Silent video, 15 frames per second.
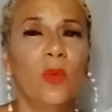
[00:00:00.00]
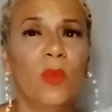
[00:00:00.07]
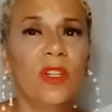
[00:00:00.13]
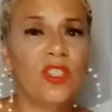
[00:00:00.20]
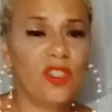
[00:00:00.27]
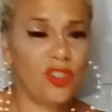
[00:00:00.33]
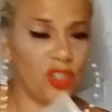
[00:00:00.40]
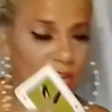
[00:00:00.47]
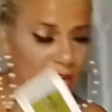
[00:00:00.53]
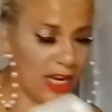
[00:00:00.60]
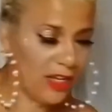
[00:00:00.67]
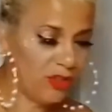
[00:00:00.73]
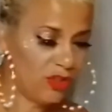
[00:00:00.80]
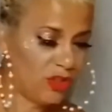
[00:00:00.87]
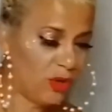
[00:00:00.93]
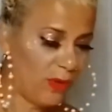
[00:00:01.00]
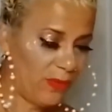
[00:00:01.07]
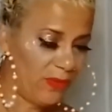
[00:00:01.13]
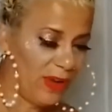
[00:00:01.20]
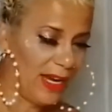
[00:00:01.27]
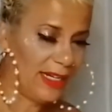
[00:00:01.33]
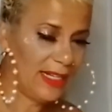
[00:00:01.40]
which changed your
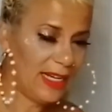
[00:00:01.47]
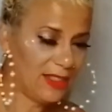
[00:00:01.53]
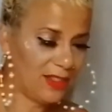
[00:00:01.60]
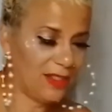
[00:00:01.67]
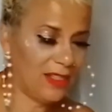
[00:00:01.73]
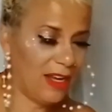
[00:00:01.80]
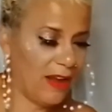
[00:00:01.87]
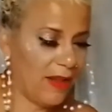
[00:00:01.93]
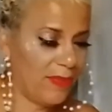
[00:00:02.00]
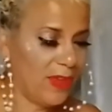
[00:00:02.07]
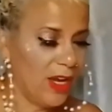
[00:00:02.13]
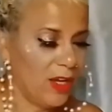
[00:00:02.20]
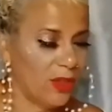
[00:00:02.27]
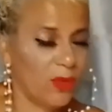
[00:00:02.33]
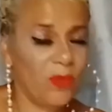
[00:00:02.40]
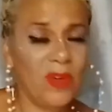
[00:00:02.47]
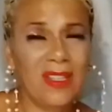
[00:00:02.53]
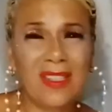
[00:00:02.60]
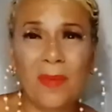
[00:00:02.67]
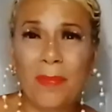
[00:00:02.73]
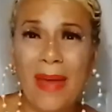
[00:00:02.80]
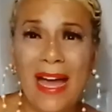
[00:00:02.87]
finances in the
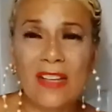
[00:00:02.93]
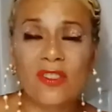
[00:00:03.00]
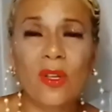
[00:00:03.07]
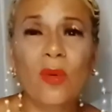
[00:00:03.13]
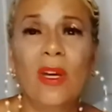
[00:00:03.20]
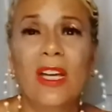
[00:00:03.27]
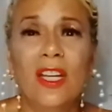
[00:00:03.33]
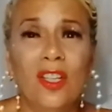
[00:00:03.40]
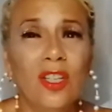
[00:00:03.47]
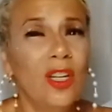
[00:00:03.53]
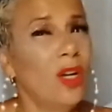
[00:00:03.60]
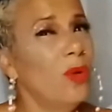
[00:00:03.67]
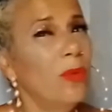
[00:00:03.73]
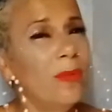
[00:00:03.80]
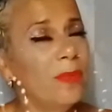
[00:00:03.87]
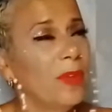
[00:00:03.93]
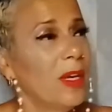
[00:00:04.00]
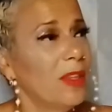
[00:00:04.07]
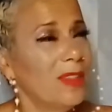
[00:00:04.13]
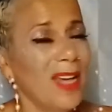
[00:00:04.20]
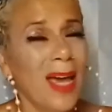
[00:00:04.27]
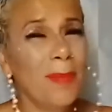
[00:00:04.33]
recent past. So, you know,
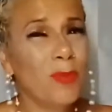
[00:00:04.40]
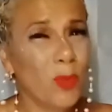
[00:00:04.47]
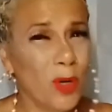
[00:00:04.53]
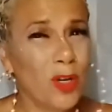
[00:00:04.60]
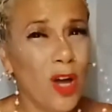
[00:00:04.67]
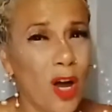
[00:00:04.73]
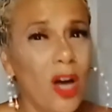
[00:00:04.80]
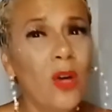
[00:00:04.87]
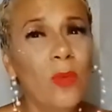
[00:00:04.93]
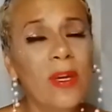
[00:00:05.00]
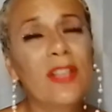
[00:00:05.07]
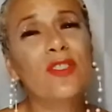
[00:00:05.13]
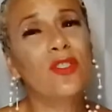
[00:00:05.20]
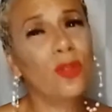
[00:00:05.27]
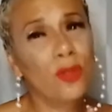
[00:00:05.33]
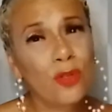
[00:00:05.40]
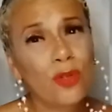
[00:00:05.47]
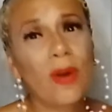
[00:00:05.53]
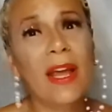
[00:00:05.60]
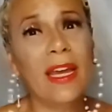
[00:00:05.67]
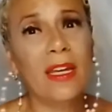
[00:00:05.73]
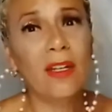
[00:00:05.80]
times weren't always so
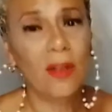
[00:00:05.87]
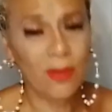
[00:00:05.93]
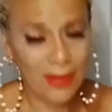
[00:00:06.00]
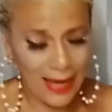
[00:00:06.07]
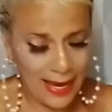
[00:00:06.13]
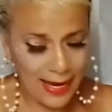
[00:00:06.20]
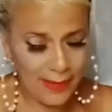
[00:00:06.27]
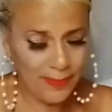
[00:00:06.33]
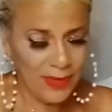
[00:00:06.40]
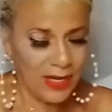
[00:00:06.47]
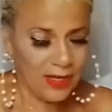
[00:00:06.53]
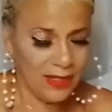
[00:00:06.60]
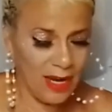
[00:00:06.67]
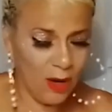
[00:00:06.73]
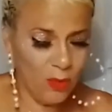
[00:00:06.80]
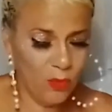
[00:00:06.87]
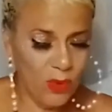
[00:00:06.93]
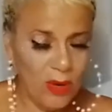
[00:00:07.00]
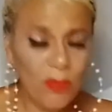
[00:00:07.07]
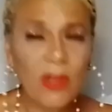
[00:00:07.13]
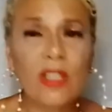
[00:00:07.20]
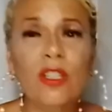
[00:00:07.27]
great, okay? Now,
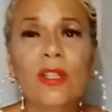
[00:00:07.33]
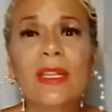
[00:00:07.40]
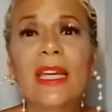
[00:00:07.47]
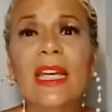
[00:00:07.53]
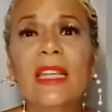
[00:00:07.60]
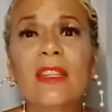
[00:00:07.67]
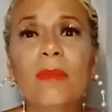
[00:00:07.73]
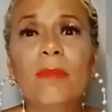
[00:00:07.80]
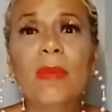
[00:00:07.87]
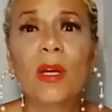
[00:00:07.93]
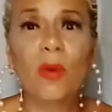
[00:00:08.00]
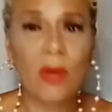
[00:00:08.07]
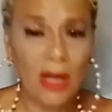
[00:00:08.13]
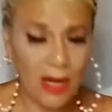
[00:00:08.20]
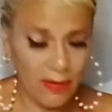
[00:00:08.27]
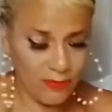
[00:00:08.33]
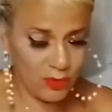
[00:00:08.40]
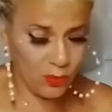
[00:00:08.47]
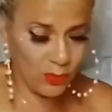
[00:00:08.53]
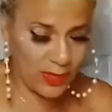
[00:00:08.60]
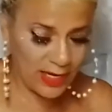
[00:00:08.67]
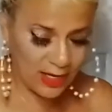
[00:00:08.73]
when we look in the middle of the
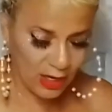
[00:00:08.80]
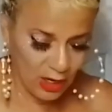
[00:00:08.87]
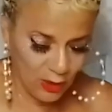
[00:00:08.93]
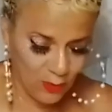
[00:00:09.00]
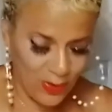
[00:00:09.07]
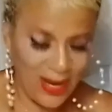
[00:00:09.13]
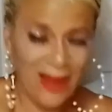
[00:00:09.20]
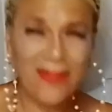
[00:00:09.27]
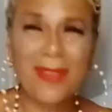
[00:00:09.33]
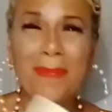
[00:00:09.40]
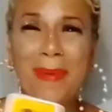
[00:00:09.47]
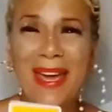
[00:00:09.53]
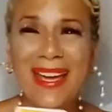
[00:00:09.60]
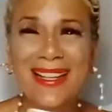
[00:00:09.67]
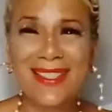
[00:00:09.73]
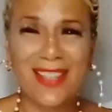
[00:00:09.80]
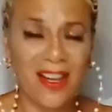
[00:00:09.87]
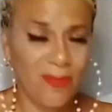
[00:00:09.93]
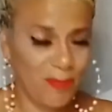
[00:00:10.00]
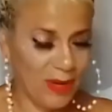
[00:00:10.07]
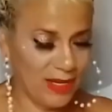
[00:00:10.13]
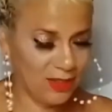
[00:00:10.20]
week, we have the page
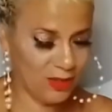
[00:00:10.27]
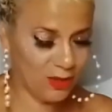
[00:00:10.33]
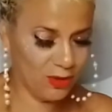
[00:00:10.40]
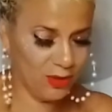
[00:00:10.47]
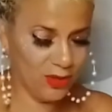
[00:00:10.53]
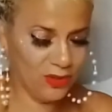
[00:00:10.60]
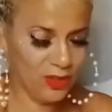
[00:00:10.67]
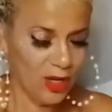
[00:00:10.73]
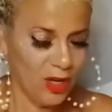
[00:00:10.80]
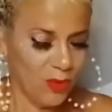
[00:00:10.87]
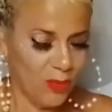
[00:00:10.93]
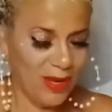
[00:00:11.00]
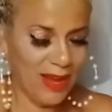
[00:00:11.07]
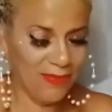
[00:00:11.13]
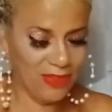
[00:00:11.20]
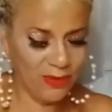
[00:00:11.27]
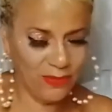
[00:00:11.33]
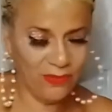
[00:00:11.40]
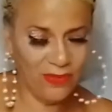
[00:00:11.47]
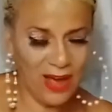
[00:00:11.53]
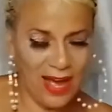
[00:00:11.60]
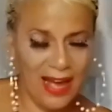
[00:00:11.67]
of pentacles, we have the
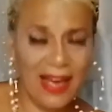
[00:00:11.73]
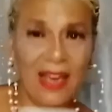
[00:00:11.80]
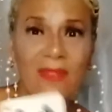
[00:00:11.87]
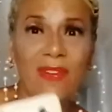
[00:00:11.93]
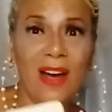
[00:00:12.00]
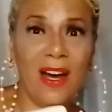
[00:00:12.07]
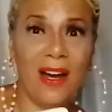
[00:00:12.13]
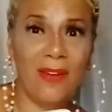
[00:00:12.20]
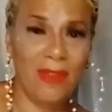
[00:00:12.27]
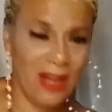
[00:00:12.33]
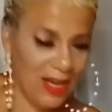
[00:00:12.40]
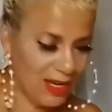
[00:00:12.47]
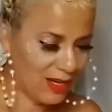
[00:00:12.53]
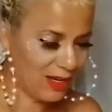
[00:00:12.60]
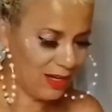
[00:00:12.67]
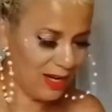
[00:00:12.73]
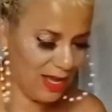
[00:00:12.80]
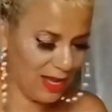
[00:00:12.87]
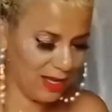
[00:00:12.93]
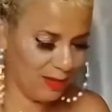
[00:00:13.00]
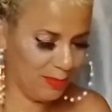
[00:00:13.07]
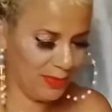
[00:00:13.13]
five of
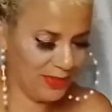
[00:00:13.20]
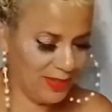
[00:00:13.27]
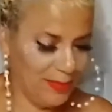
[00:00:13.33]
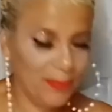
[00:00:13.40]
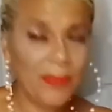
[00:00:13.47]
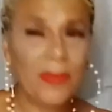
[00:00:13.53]
clubs,